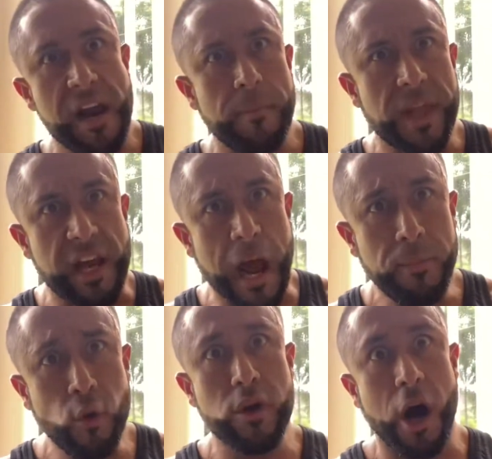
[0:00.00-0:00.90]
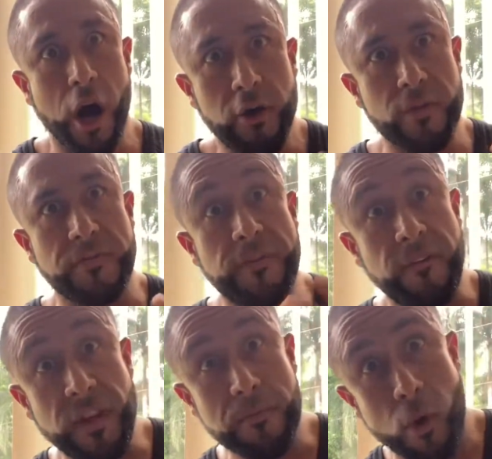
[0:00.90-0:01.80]
I'm like, I'm doing
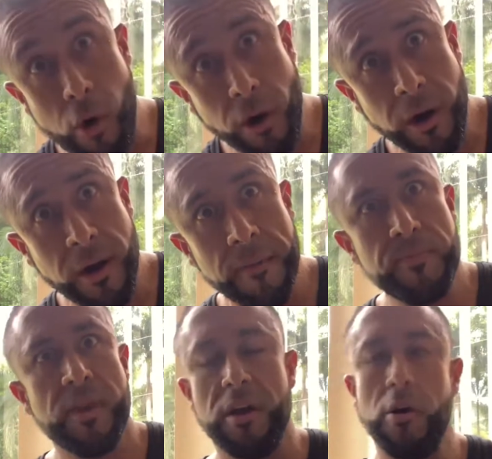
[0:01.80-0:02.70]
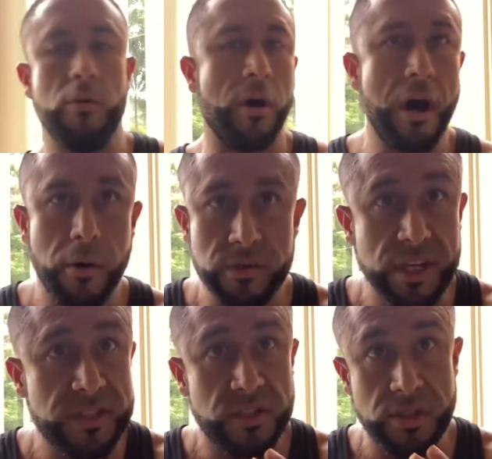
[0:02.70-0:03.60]
150 more? Oh,
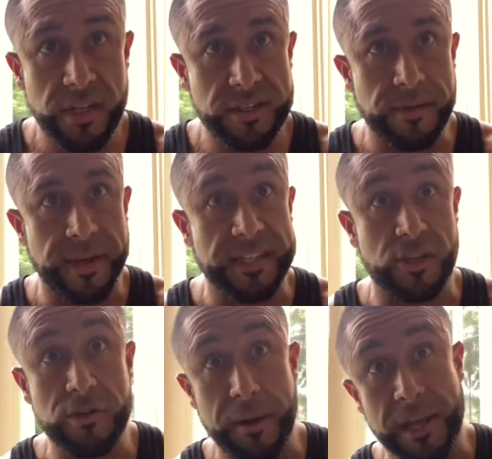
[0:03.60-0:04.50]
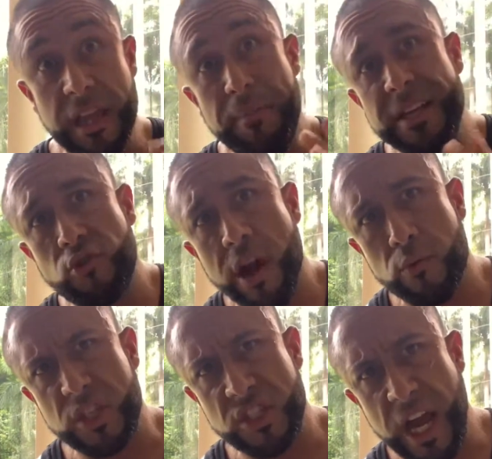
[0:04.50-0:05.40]
this is amazing. I'm like, let me try it
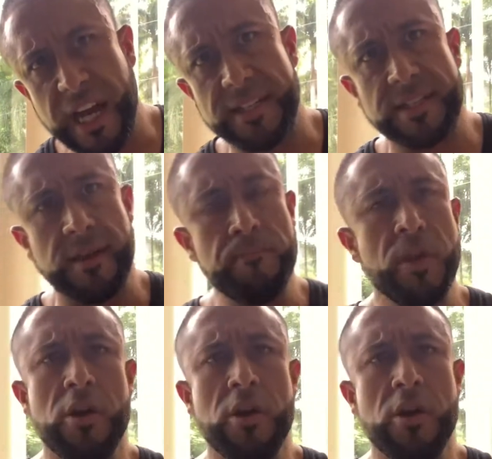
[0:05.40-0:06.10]
with chest.